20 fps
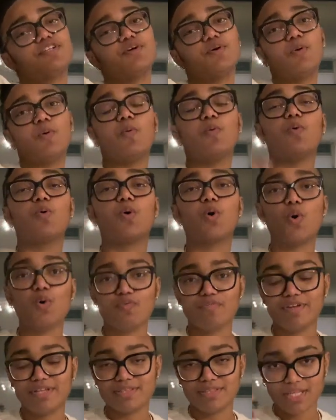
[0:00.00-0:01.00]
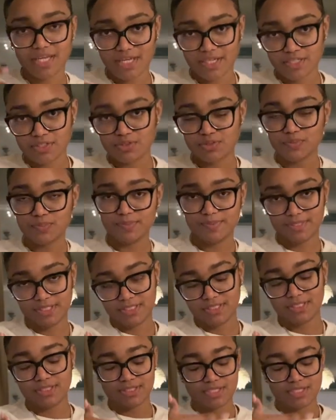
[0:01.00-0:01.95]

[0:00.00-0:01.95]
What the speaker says: the whole COVID thing to me.